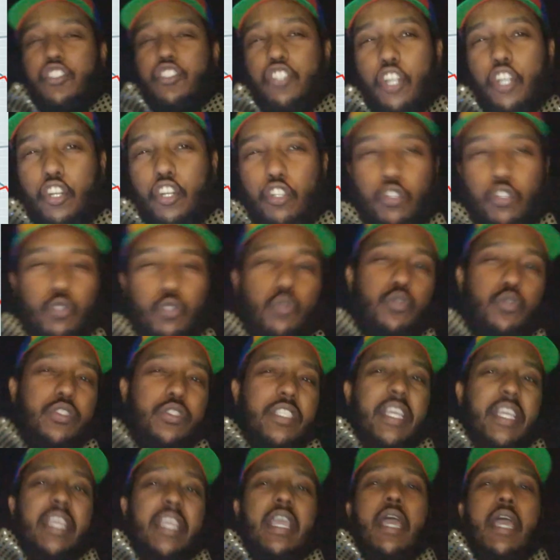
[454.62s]
start
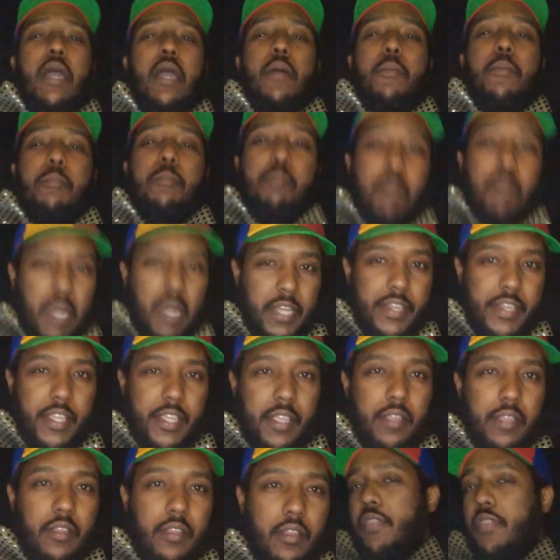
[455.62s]
losing money.
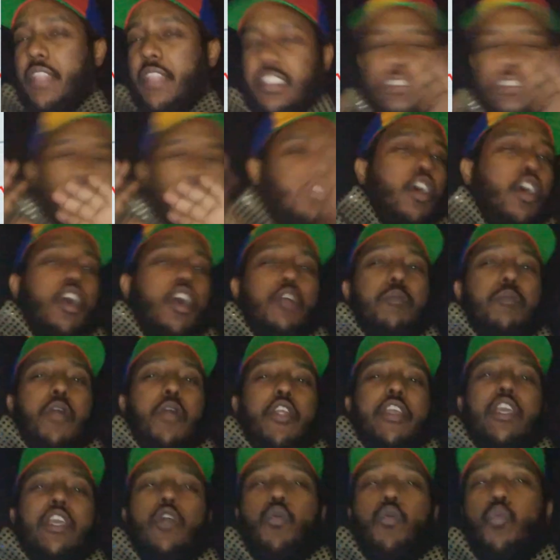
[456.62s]
That the stock
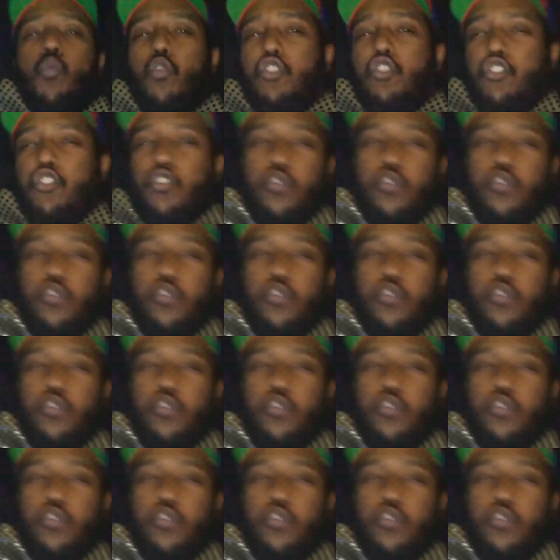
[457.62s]
market will